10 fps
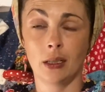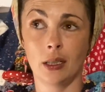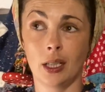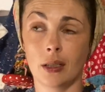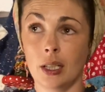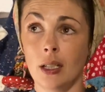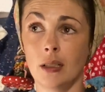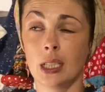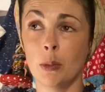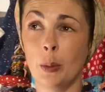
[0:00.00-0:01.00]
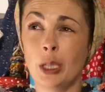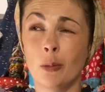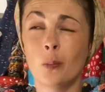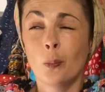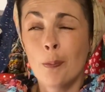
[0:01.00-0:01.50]
Like, at the moment,
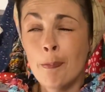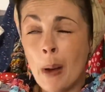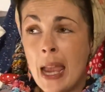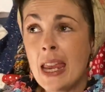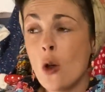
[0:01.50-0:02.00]
you may